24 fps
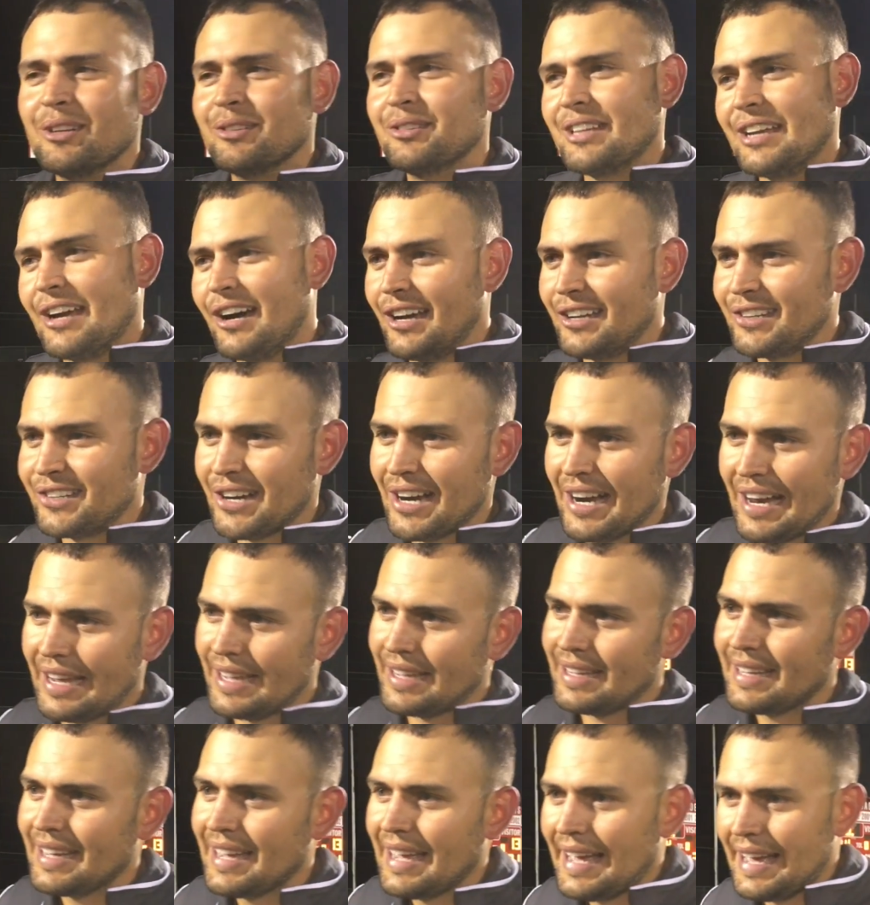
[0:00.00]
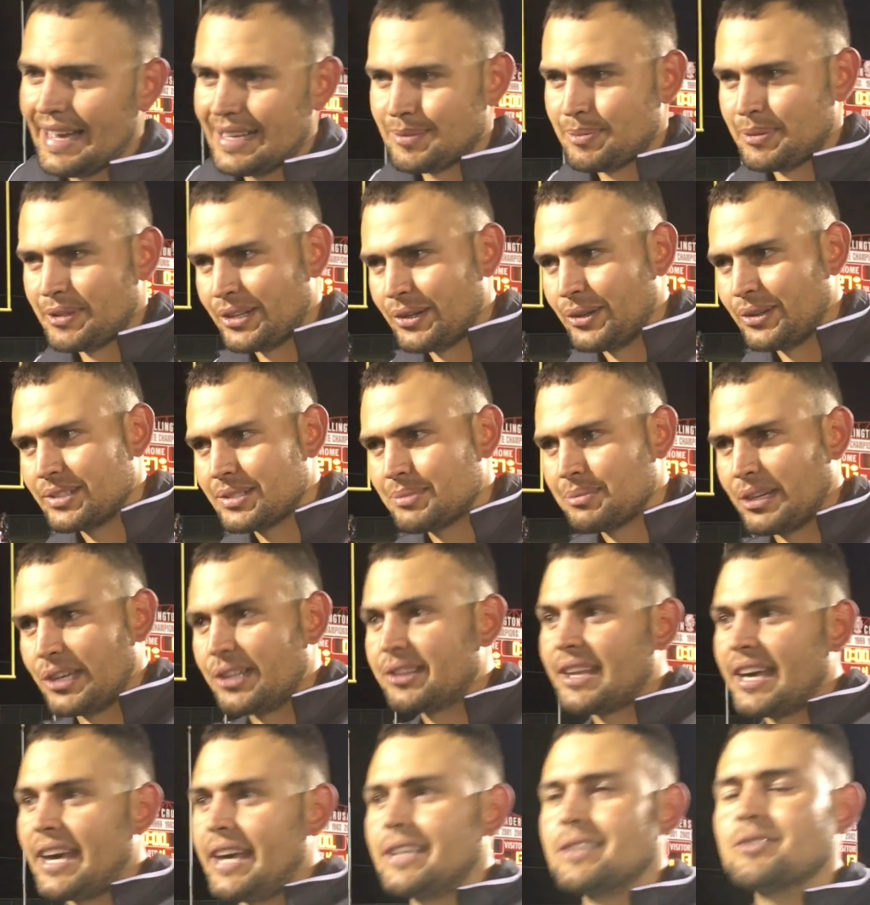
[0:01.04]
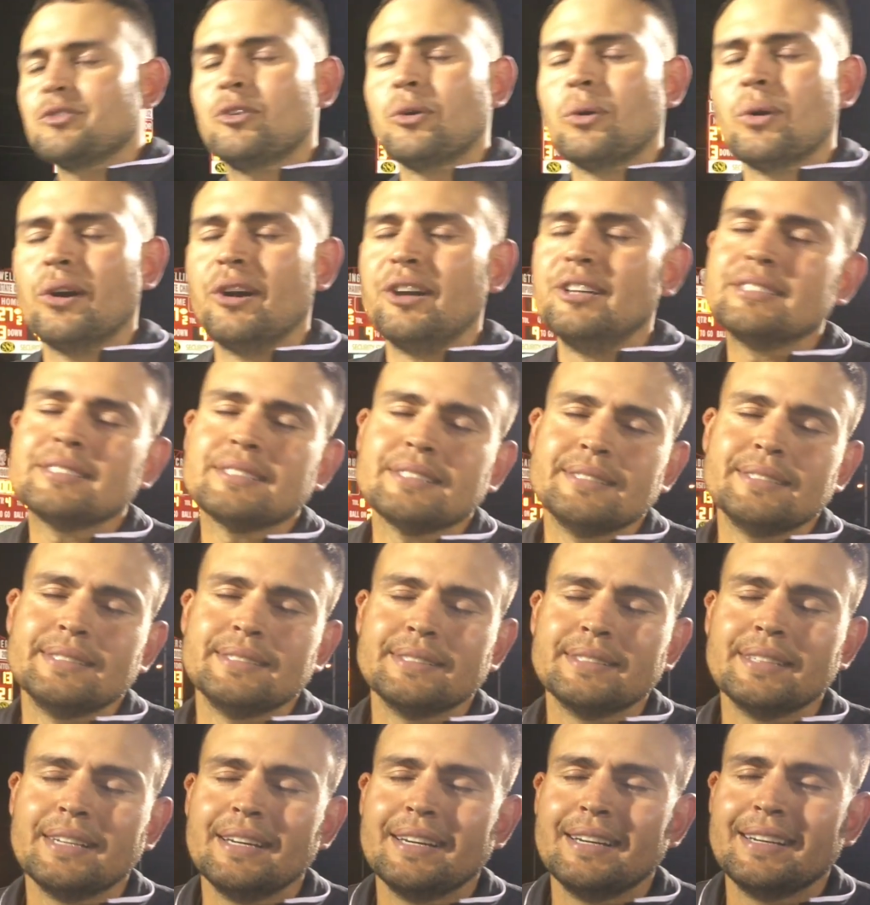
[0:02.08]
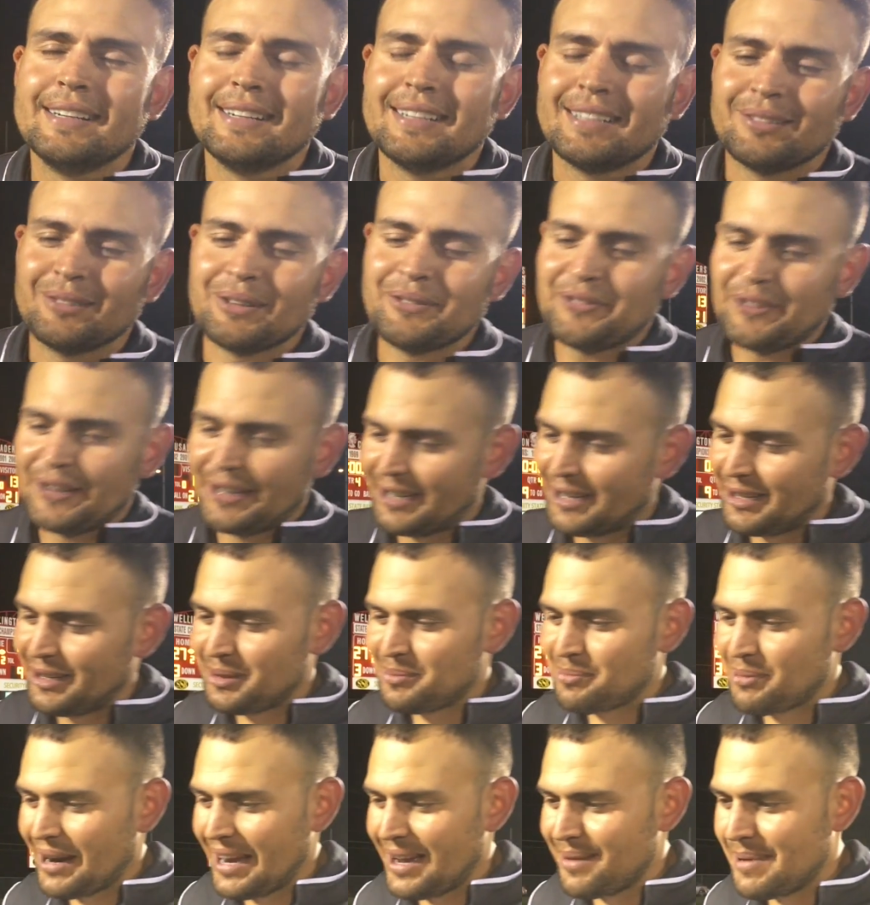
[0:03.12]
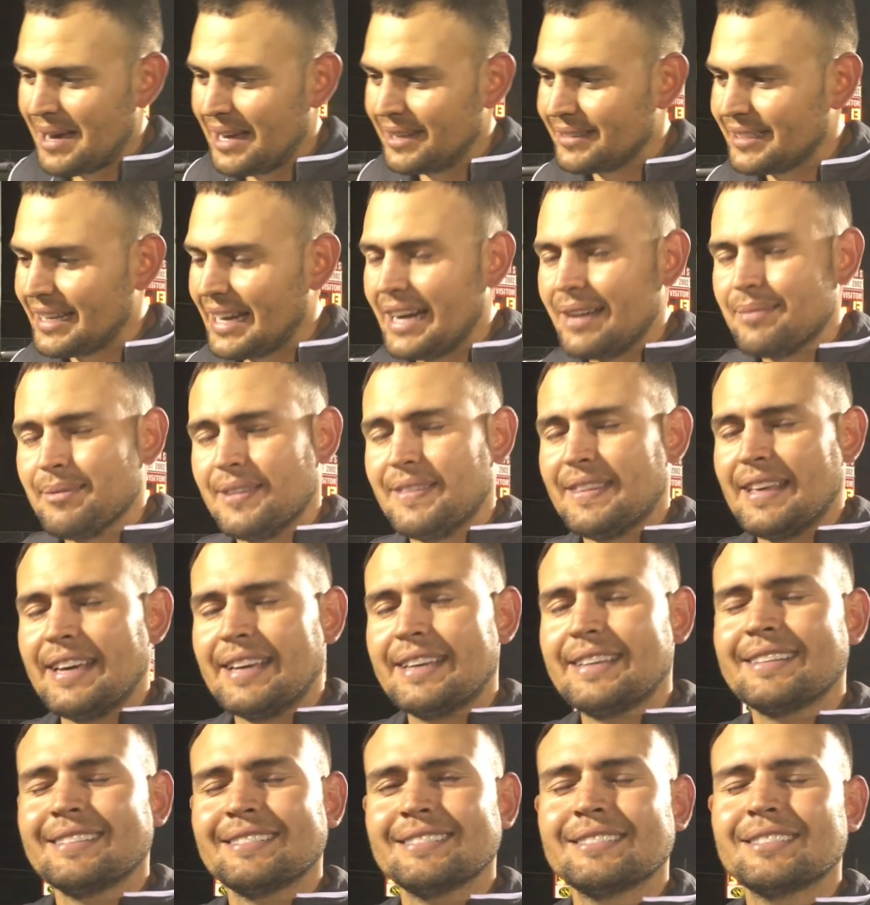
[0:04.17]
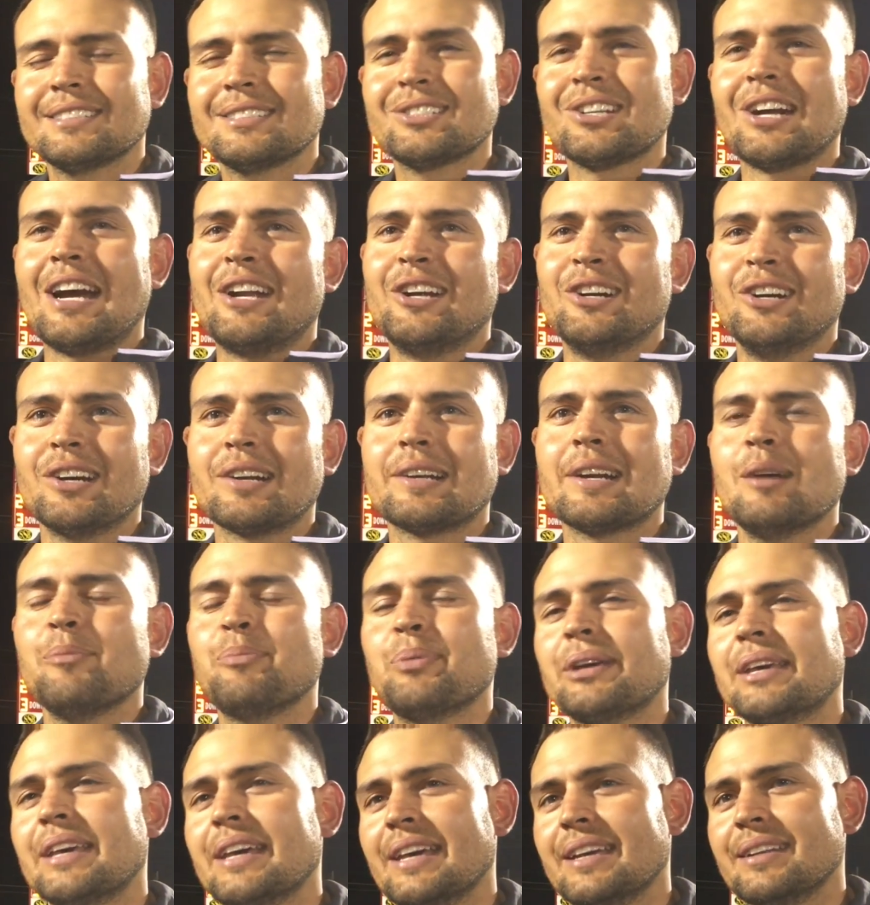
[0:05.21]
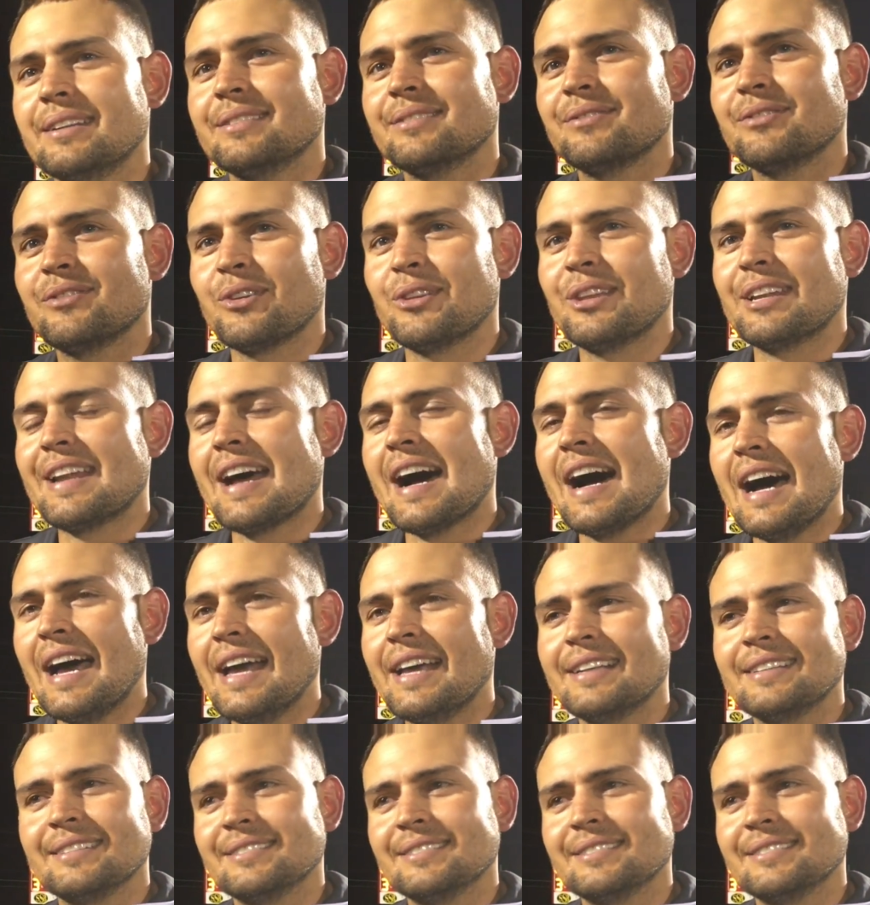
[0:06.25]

DeAndre has been doing some good things for us, and we figured it's probably about time that they try to hook up again for the night.